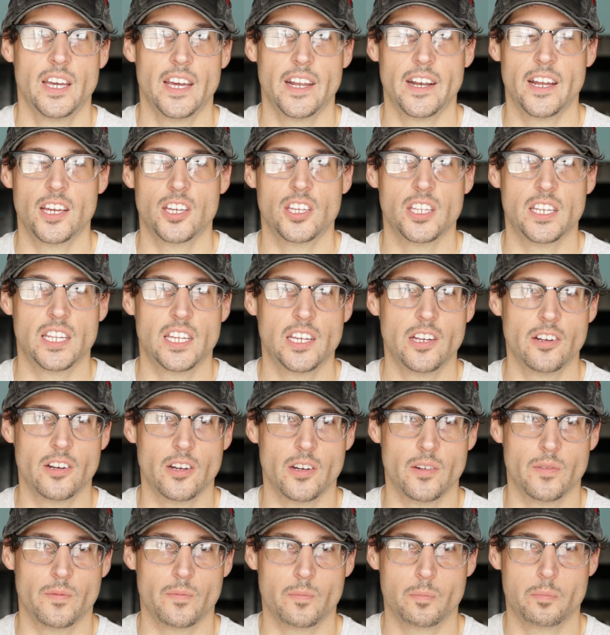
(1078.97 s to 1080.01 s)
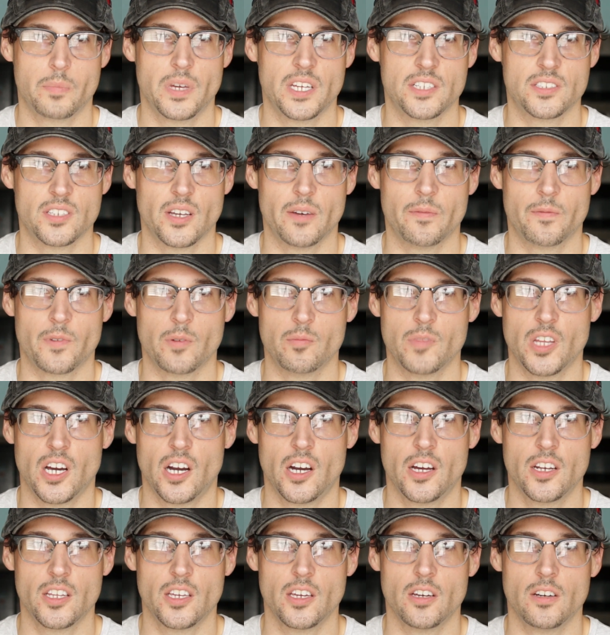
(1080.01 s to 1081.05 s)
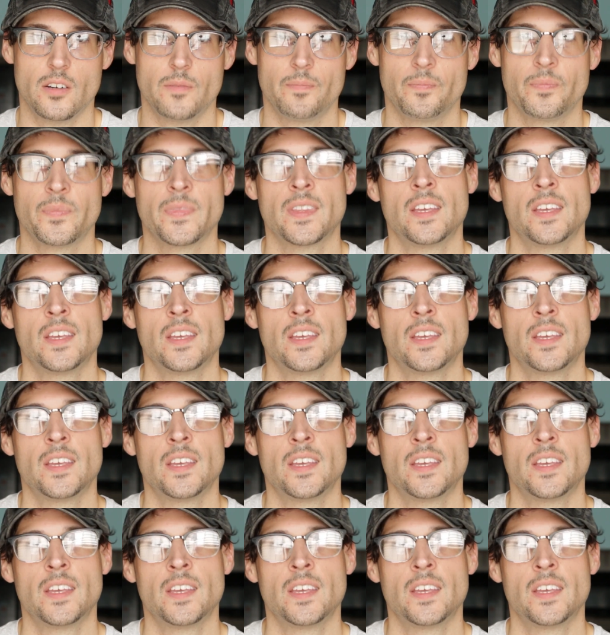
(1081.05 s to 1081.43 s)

and I could hear it picked up from the audio.